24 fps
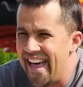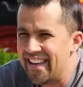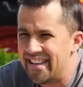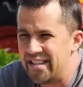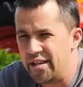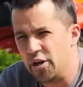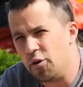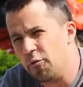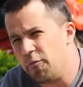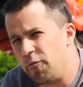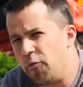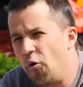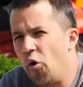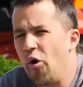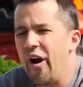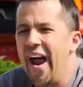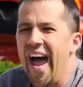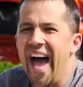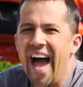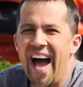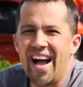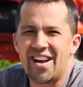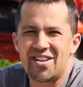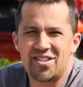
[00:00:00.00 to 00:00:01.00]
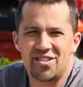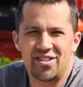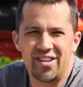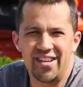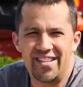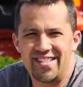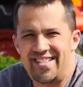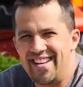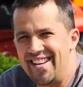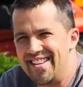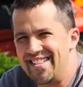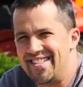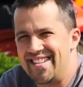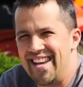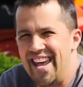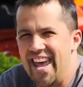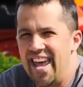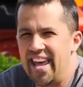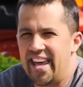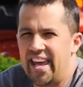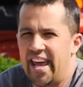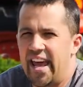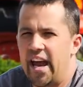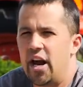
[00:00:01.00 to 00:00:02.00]
Tier 4 actually did
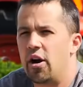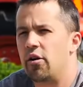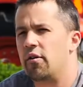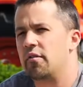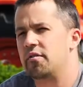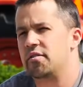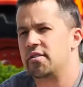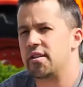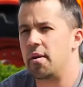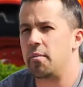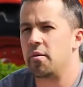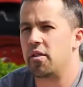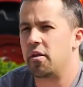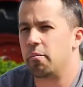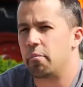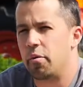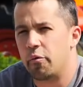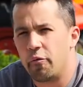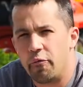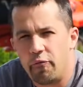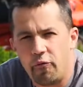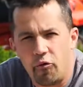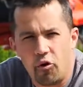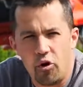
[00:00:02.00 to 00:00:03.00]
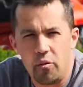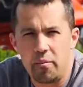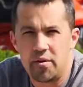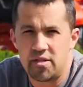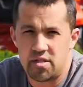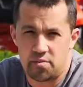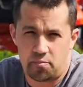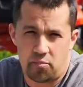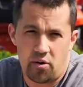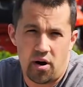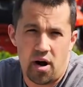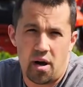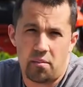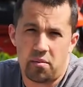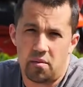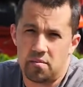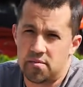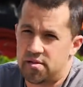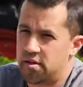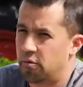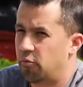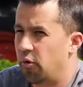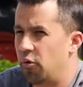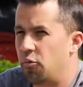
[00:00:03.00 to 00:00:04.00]
take care of some of the performance
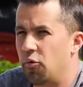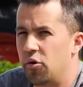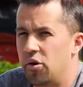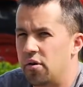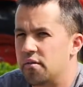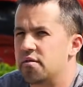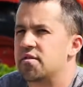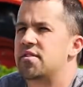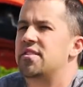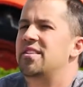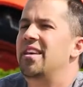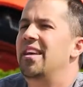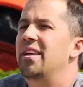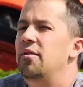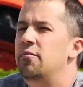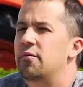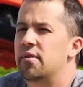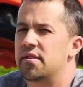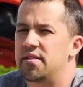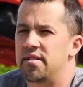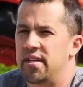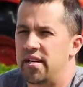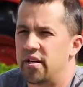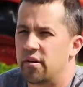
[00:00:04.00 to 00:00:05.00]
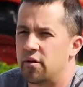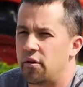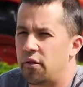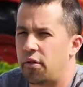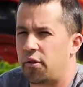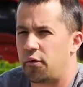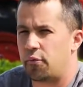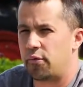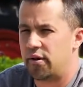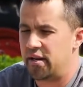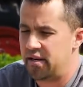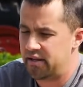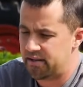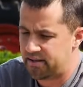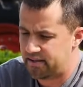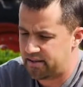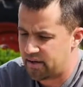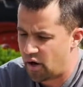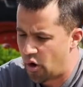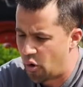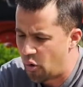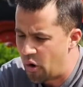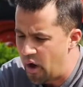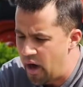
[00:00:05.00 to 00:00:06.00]
problems that we would have seen with Tier 3.
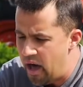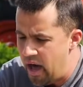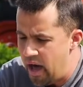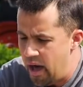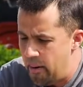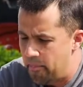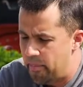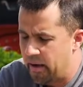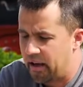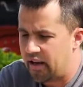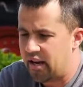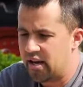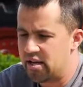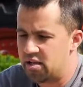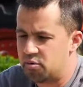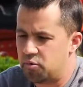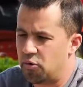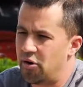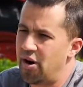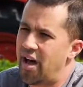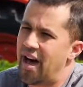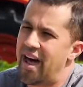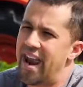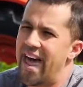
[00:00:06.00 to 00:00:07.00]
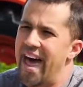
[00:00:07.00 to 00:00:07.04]
So because we're not